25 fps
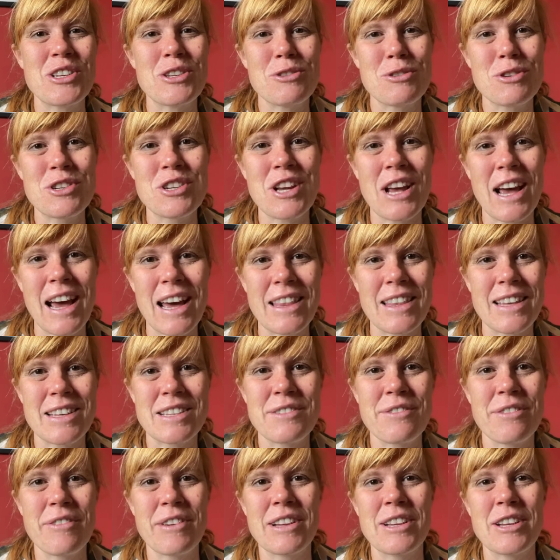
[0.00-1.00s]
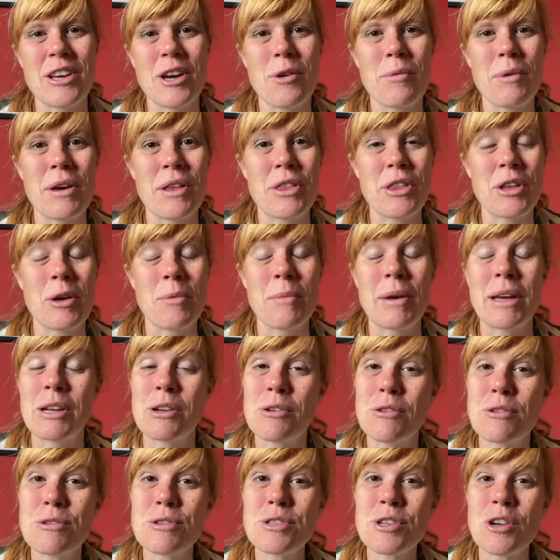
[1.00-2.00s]
share this video with them, and
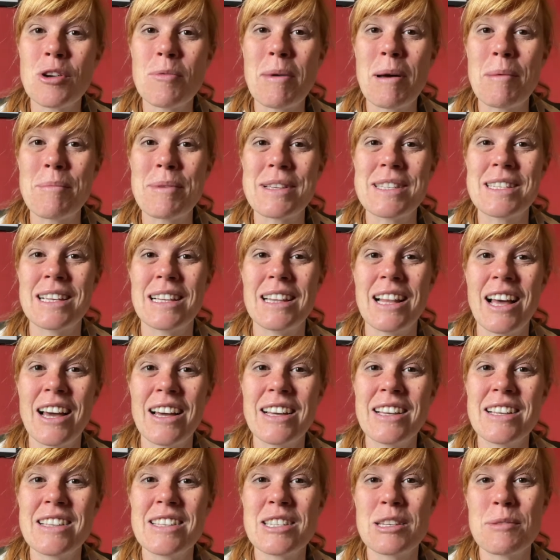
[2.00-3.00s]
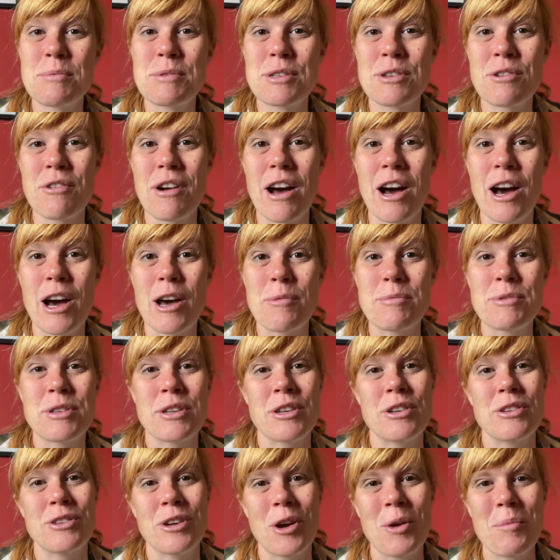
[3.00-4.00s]
also remember to like and subscribe so you
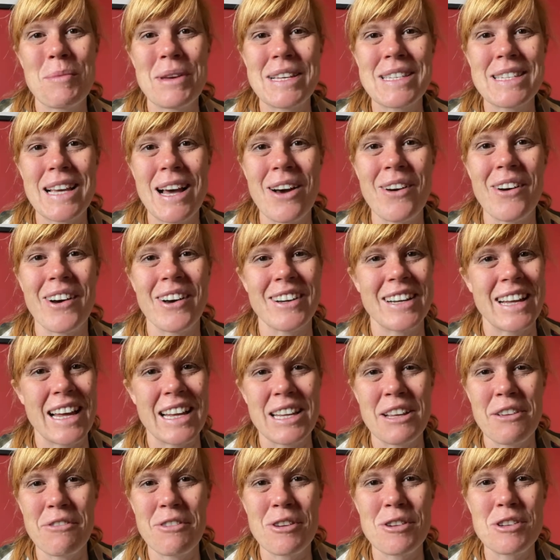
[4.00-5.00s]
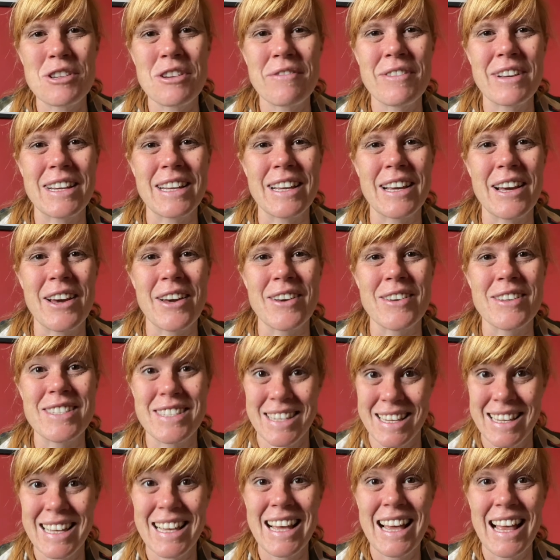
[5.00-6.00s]
don't miss out on any future videos.
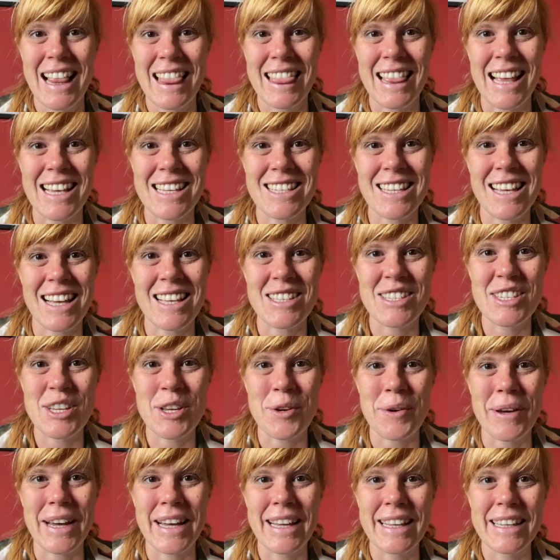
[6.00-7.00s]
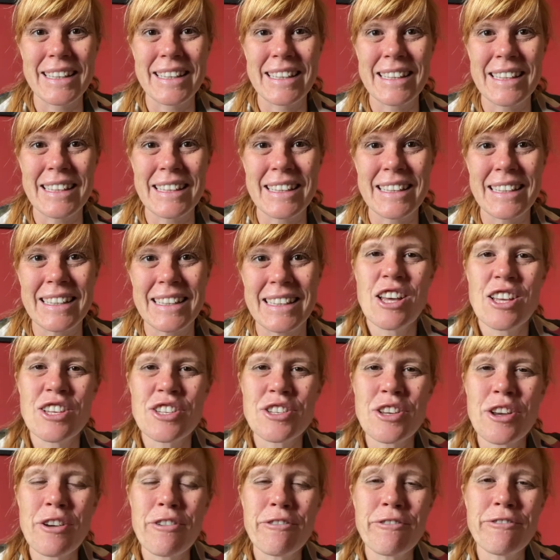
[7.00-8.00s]
Let's get to it.
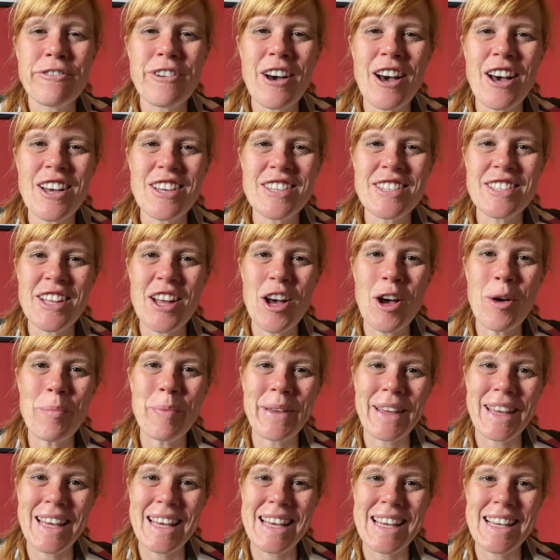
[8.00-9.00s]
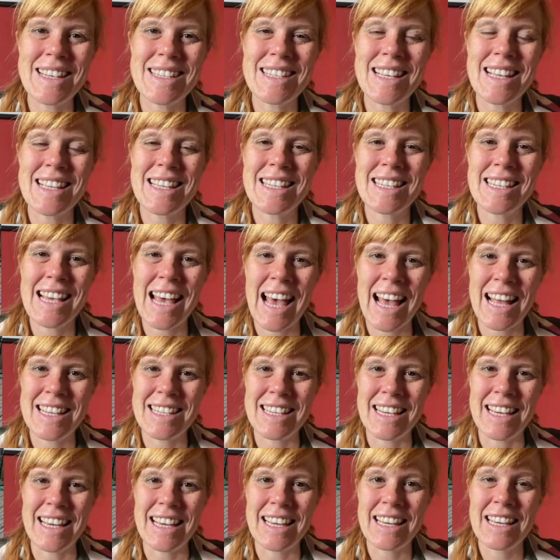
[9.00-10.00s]
So first up is
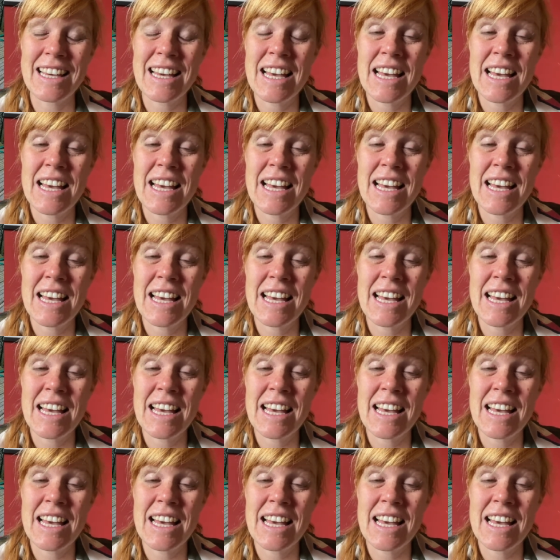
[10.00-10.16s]
Teddy.